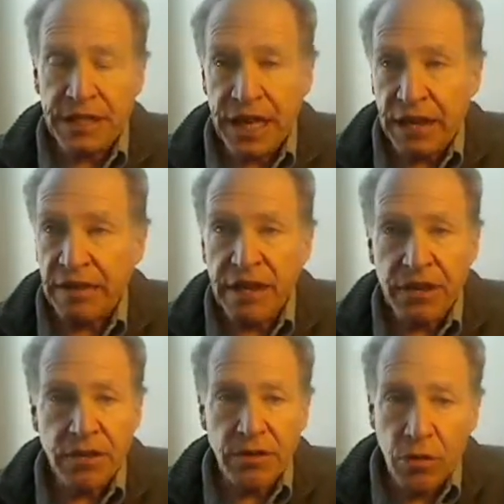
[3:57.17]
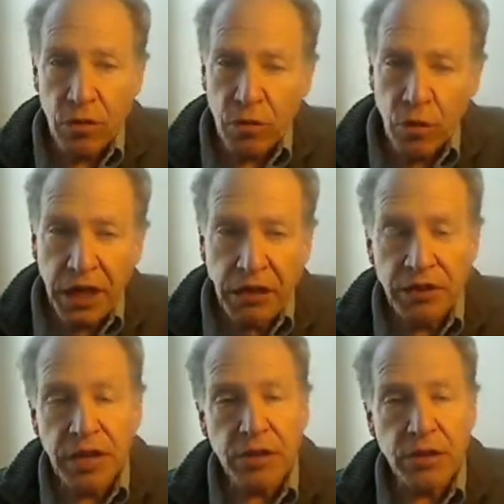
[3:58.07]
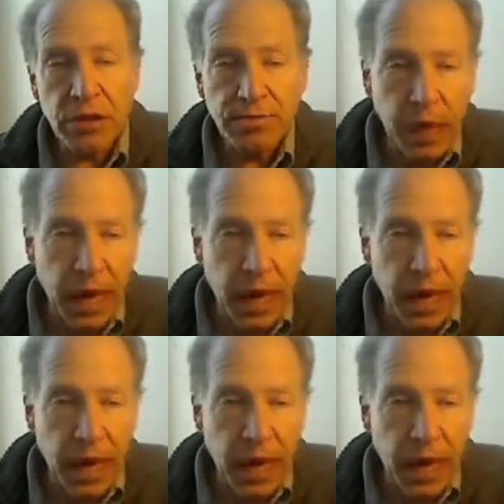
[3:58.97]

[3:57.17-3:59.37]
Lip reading: daily or weekly or